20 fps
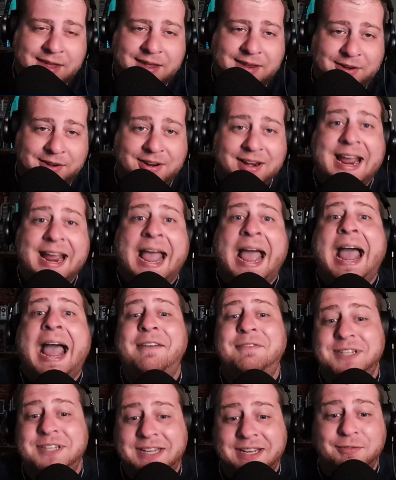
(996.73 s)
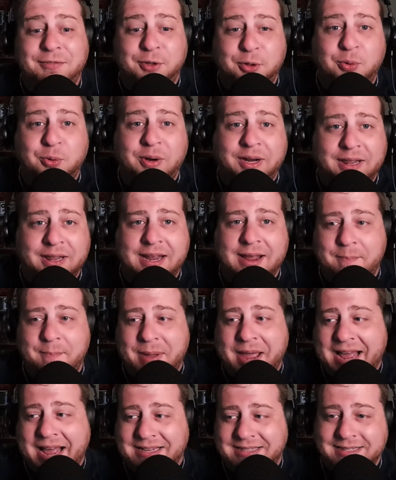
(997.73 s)
you're going to have to give Luke Raley
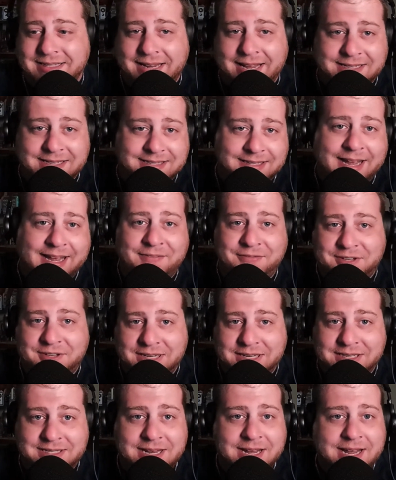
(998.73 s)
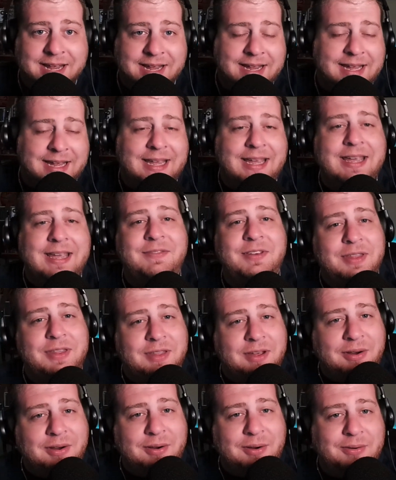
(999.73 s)
at-bats against lefties, even
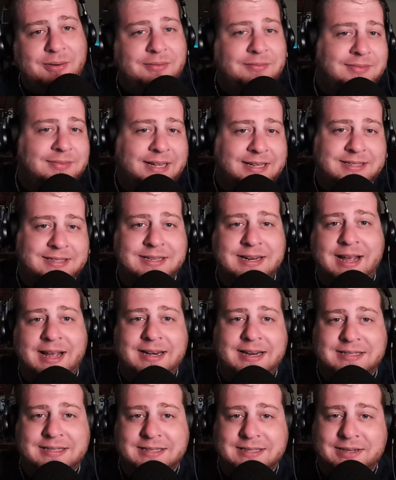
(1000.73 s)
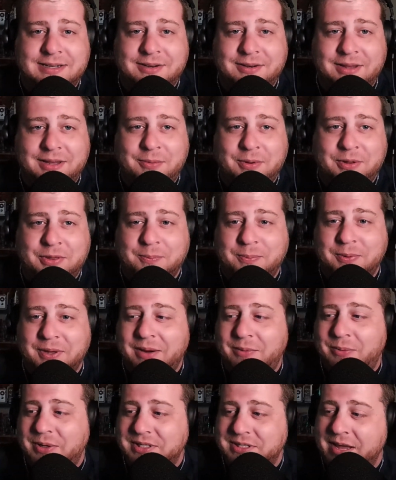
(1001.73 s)
though that's not necessarily what the
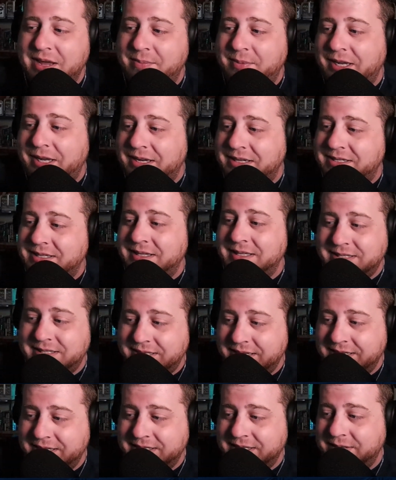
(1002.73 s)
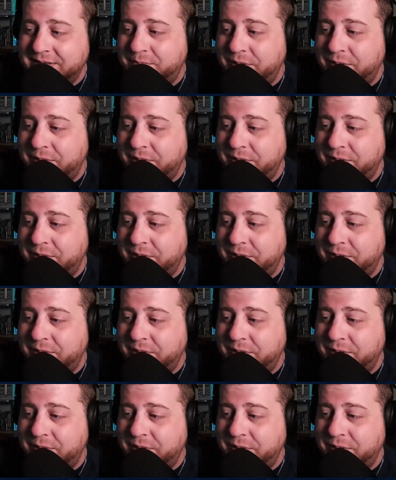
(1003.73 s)
plan was coming into the season.